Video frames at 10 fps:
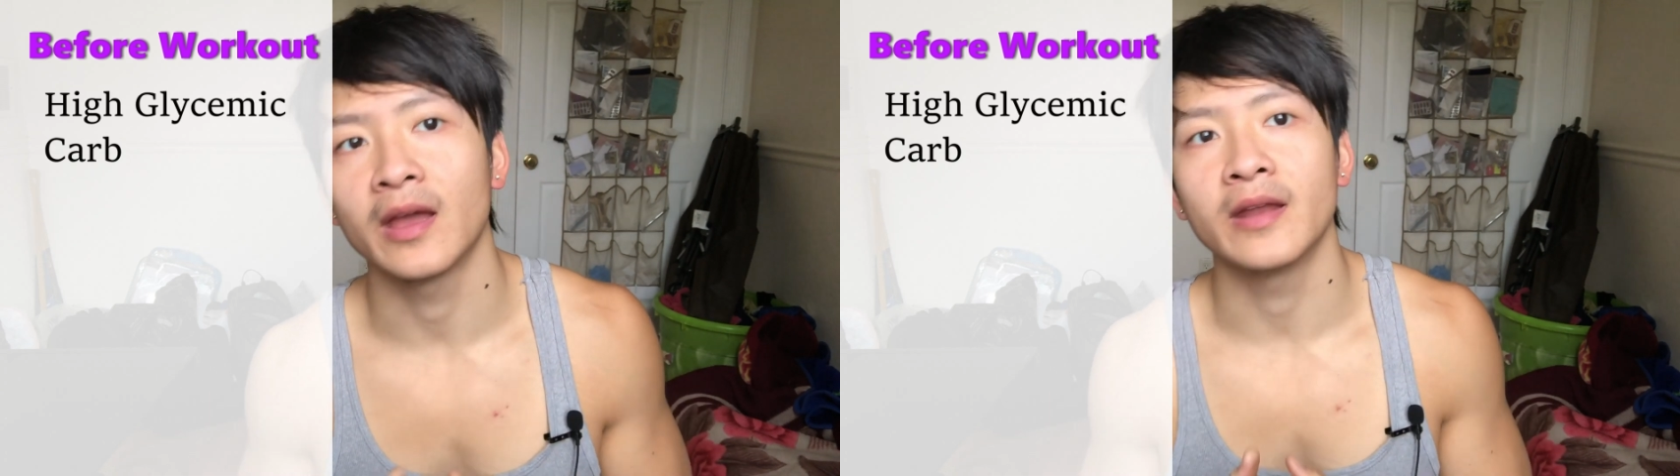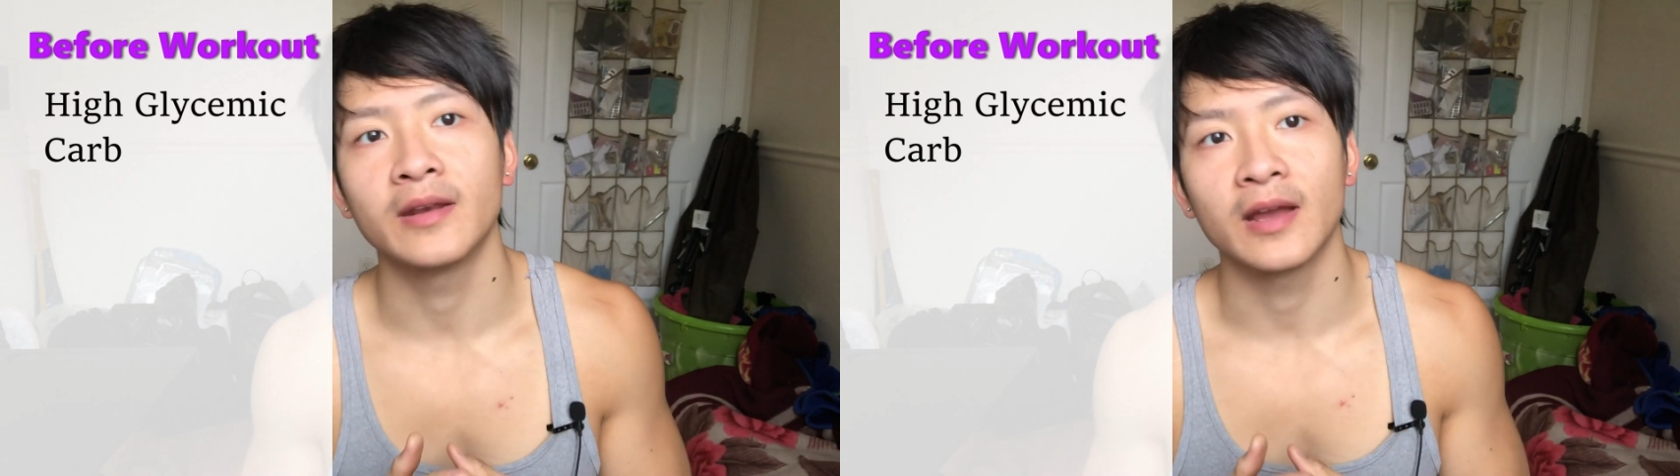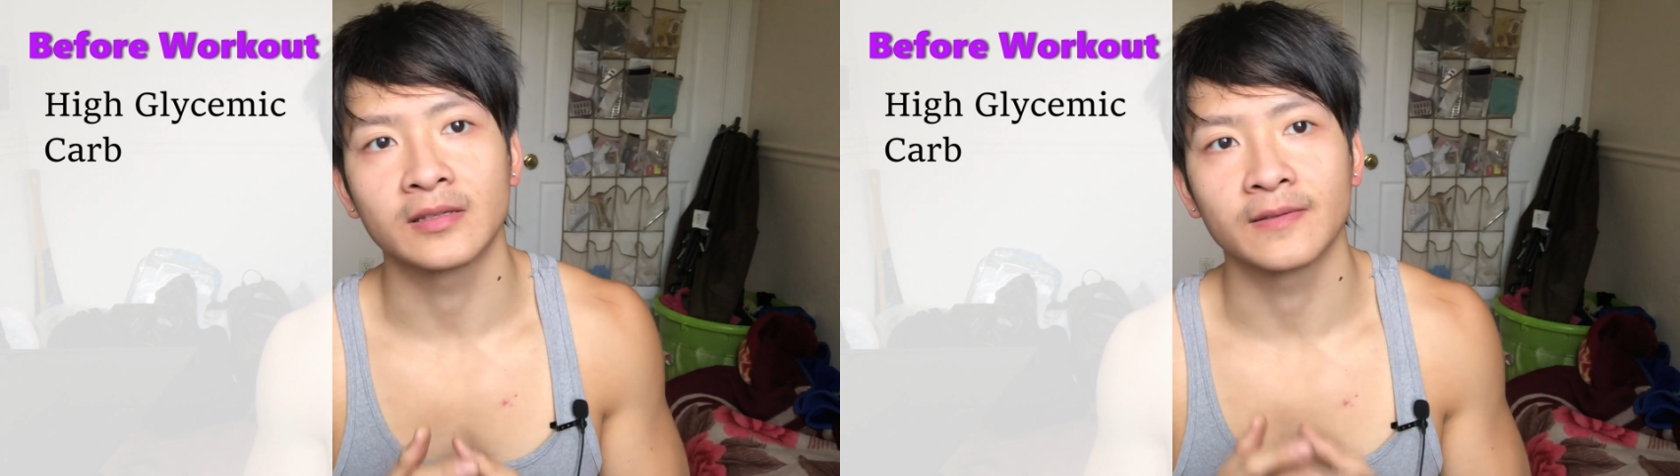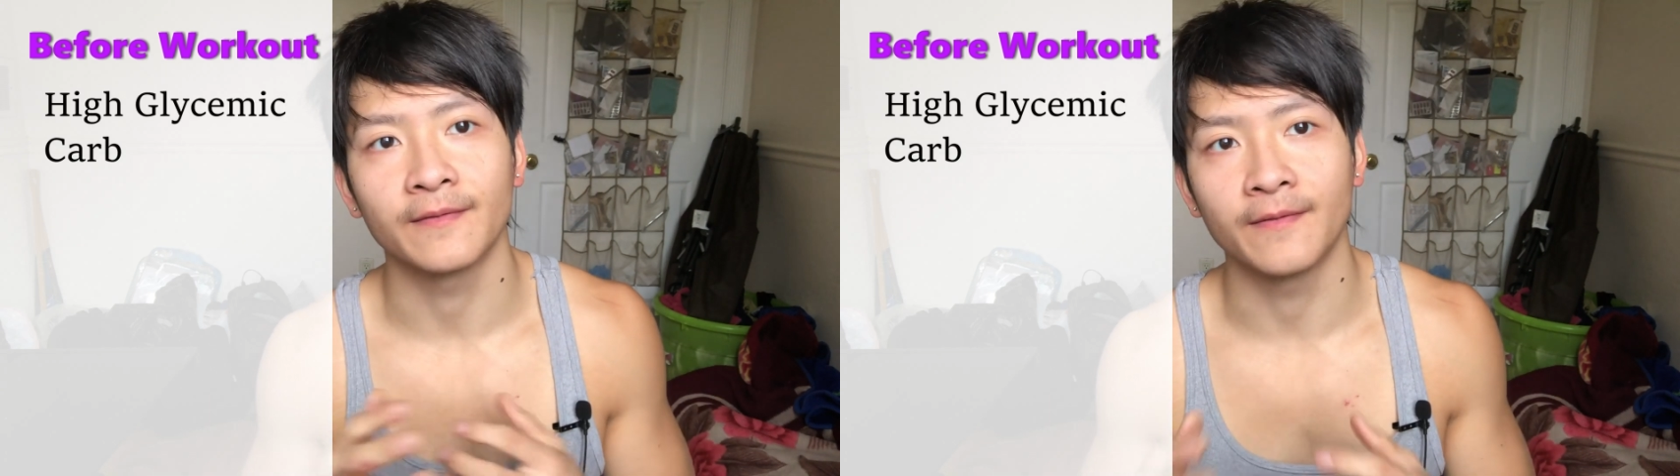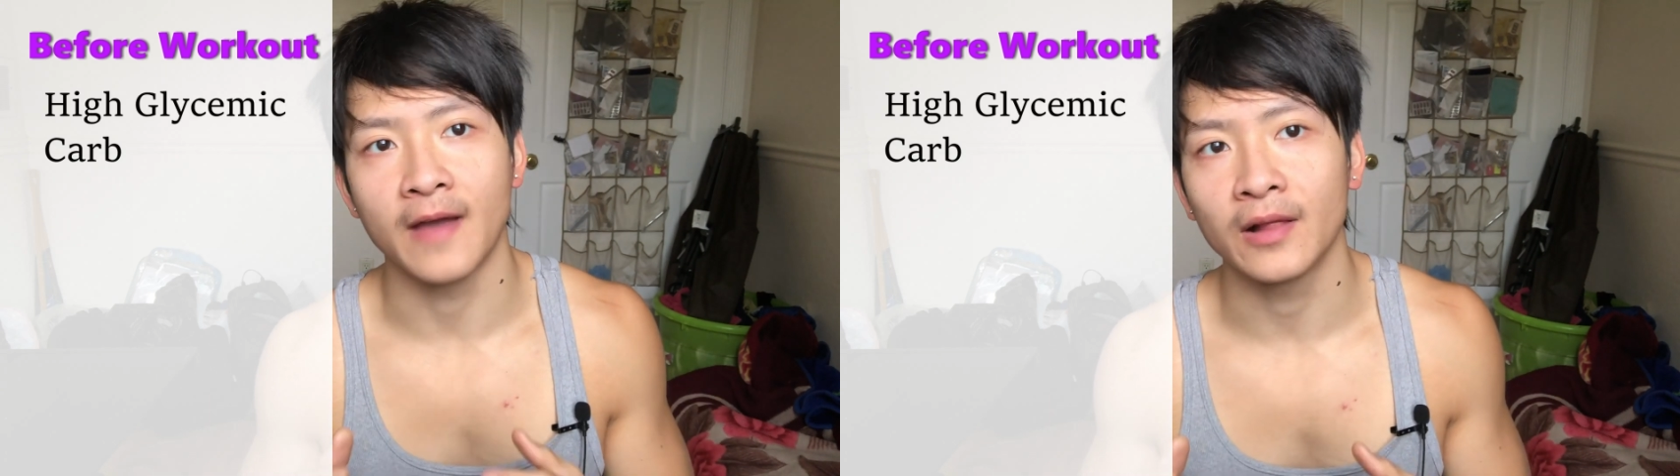index
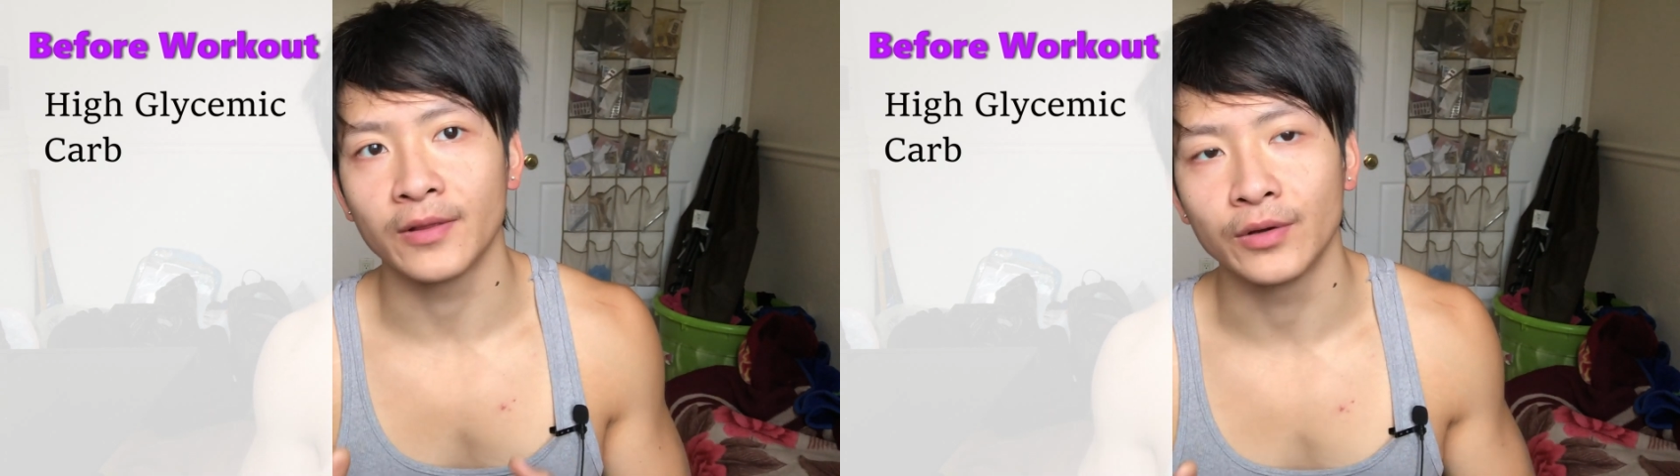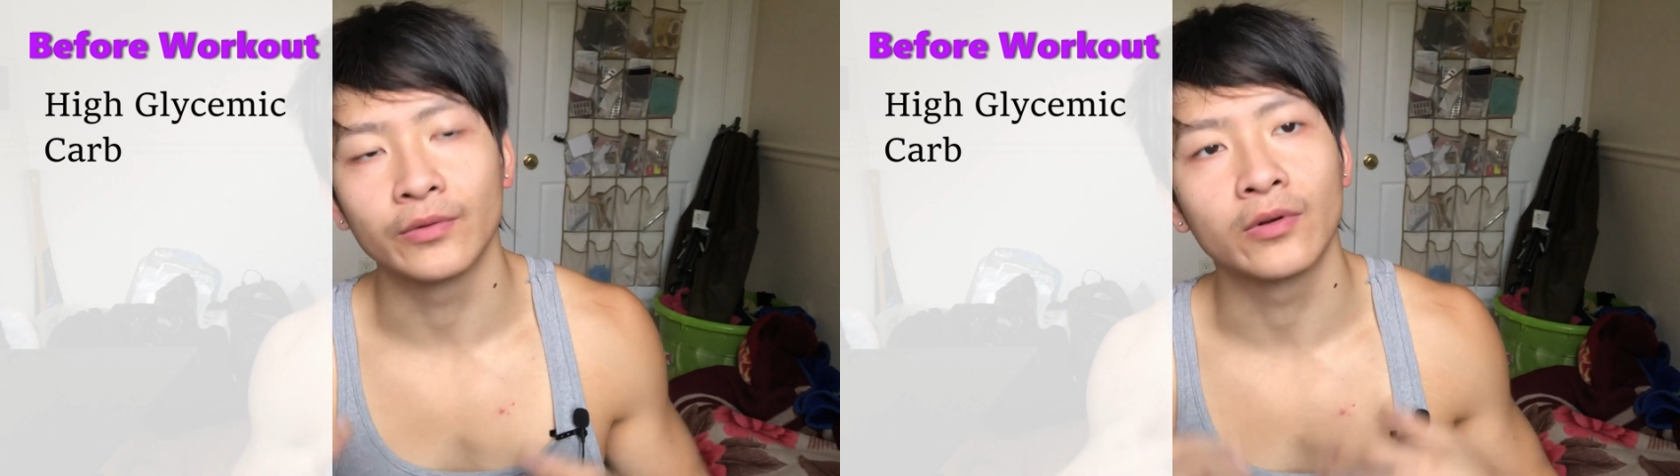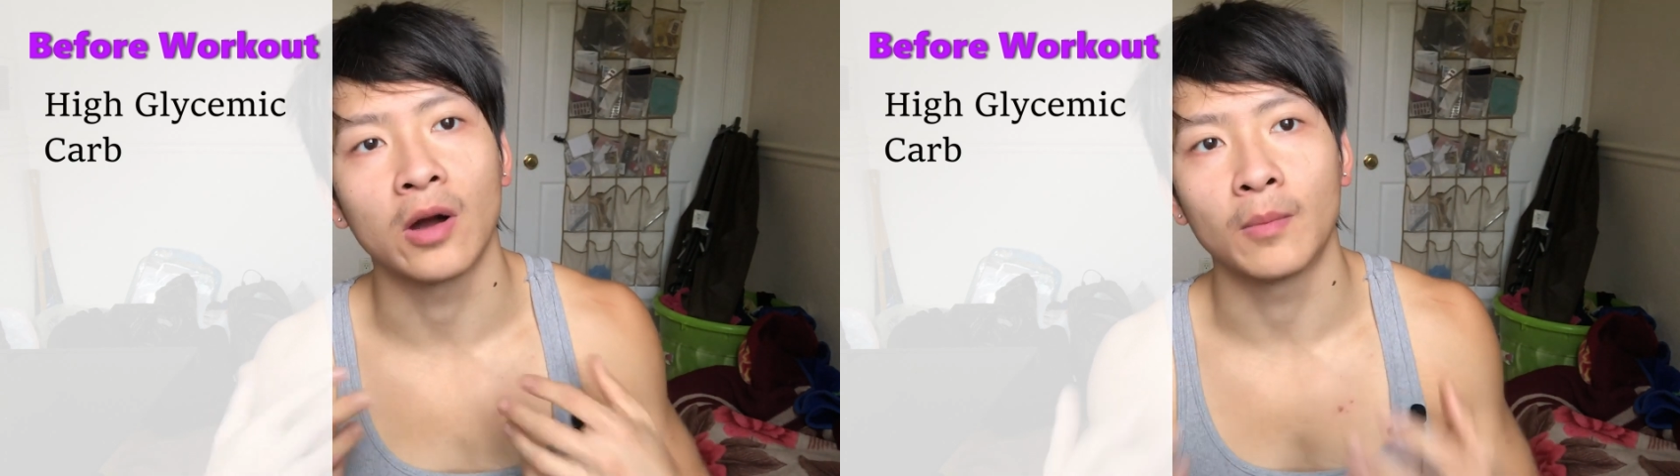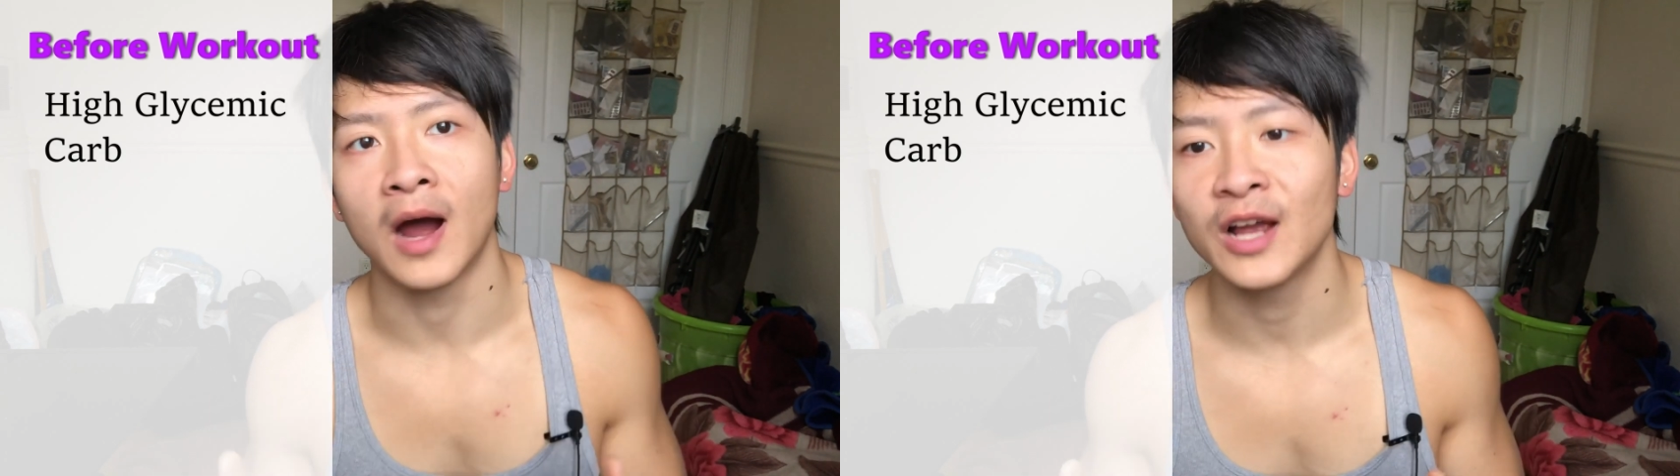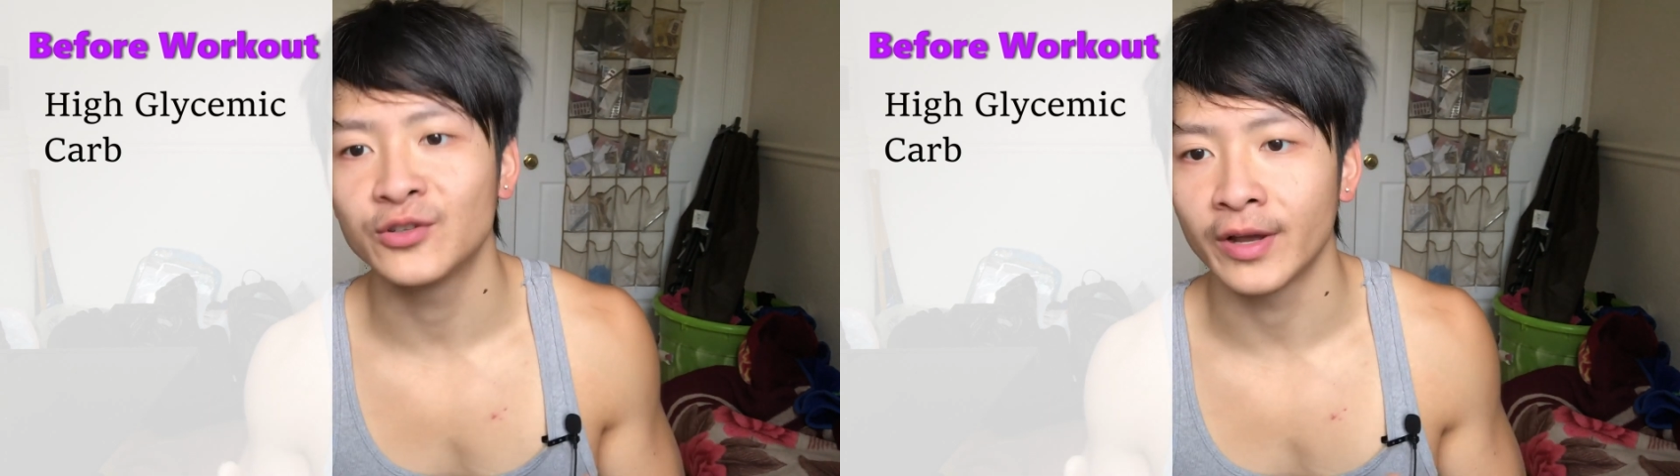valued
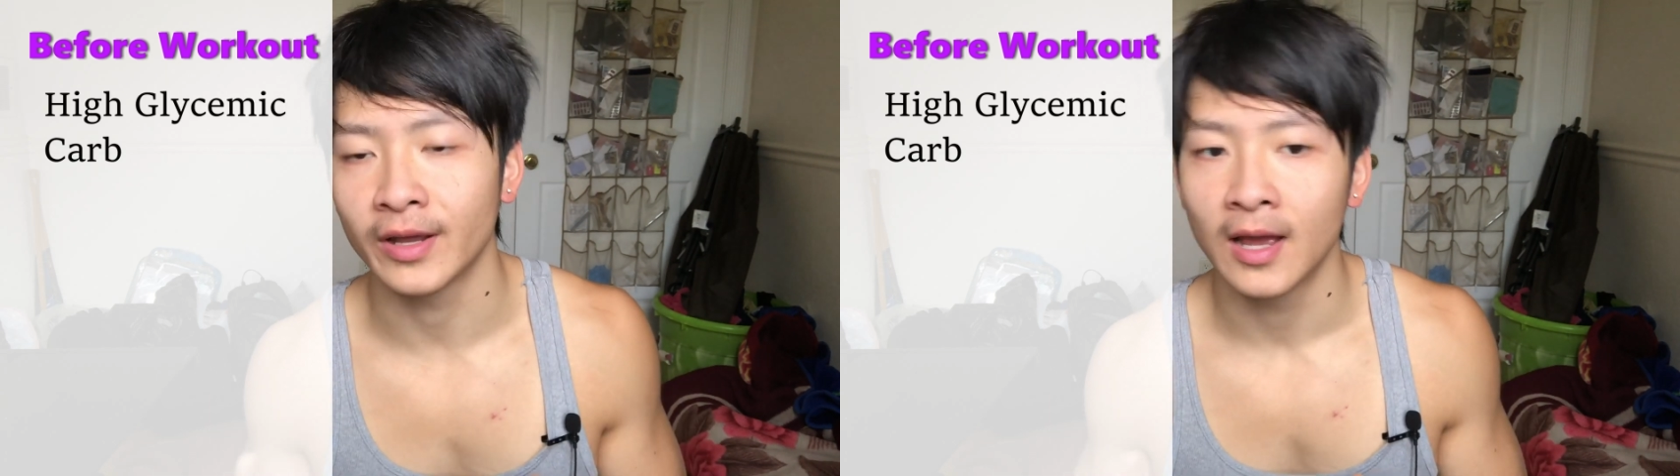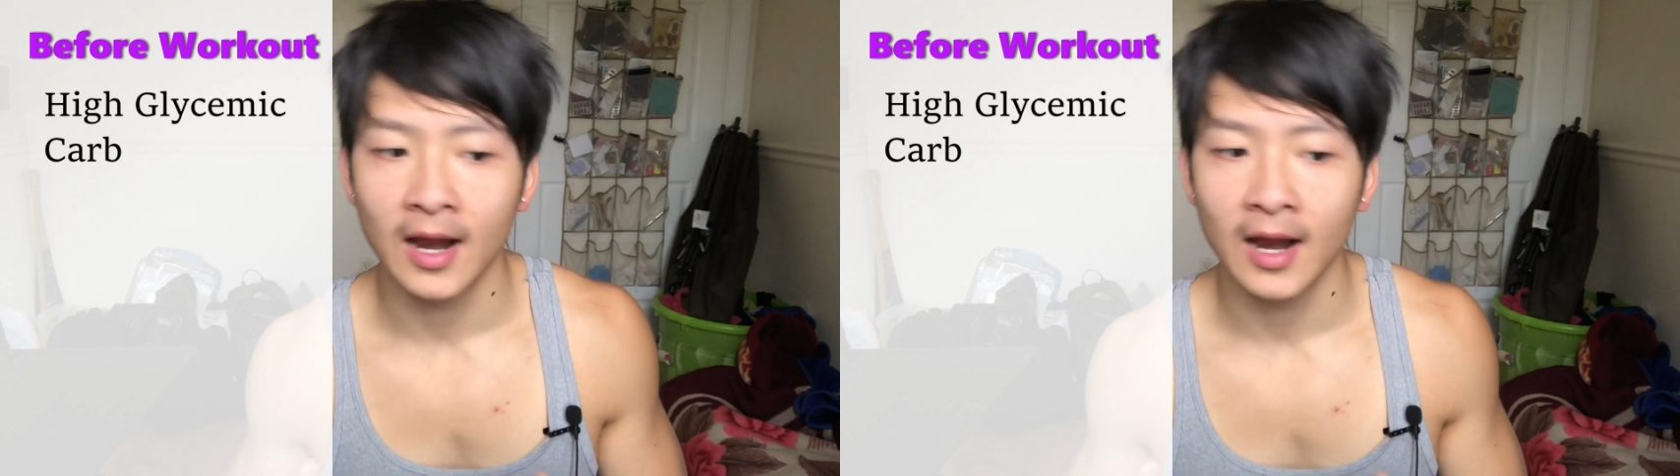carbohydrate